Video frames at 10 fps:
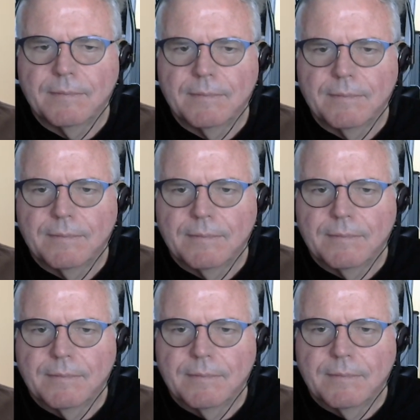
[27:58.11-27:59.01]

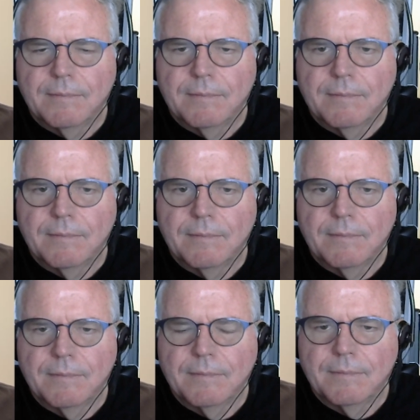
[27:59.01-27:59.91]

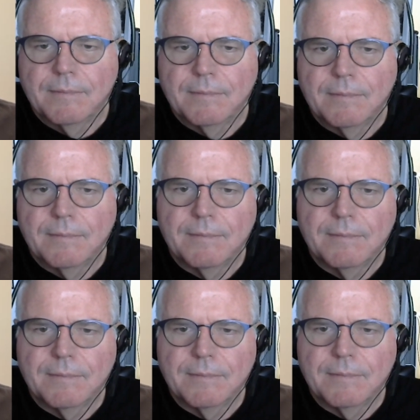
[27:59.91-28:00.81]

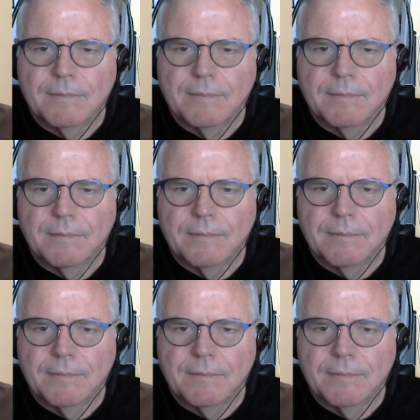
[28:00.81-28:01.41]
(not speaking)